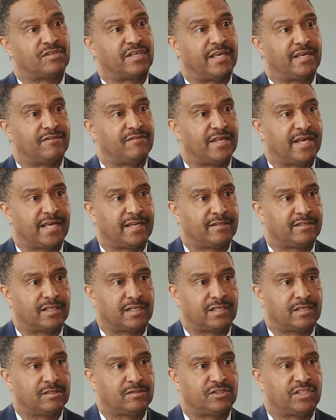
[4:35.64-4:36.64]
said that
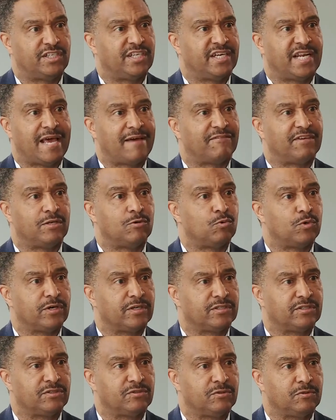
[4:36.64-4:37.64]
uh, she didn't have anywhere
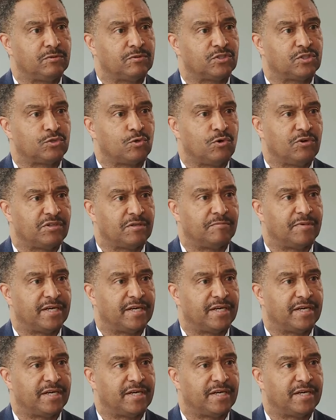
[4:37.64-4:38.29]
to store the